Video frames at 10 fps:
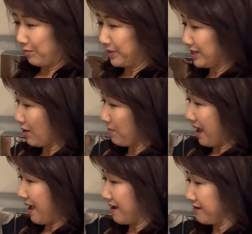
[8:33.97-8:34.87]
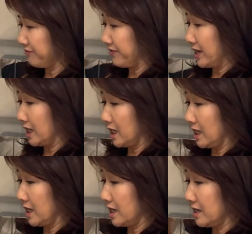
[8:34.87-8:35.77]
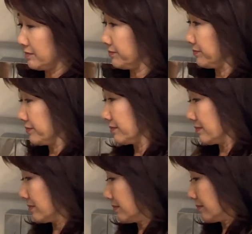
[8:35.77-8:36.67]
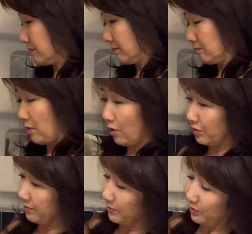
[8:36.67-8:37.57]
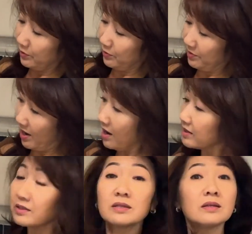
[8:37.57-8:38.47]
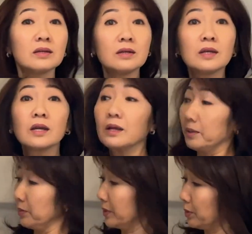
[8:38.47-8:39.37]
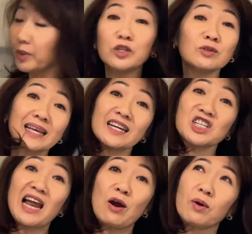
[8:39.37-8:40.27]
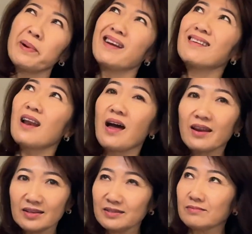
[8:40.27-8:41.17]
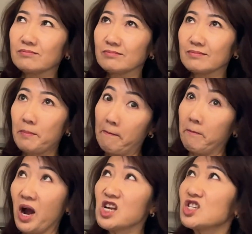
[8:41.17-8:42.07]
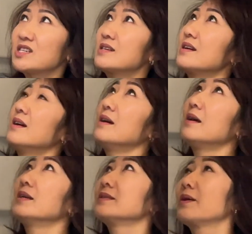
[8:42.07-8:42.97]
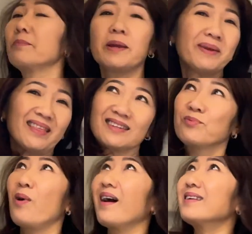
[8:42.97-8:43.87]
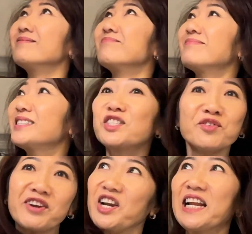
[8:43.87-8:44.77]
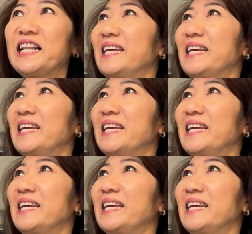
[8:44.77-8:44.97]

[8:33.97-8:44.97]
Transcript: we don't have any mold or mildew yet. We do take a shower, but not as much. So maybe that's why. It's still very clean.